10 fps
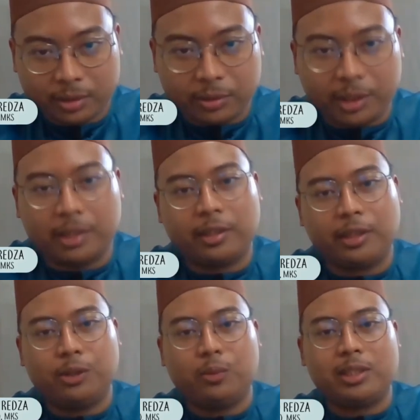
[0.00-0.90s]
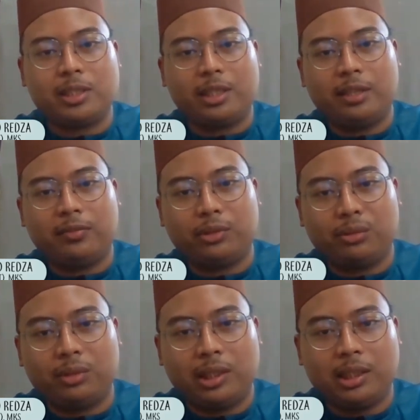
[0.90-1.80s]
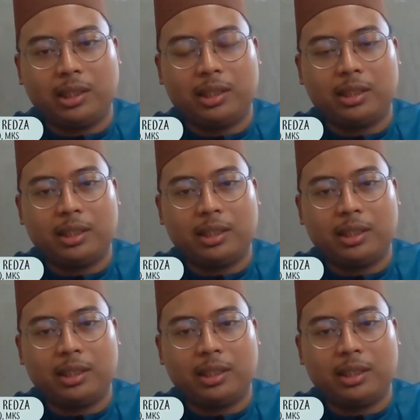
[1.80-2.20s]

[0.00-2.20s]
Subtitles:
Okay, thank you once again for tuning in.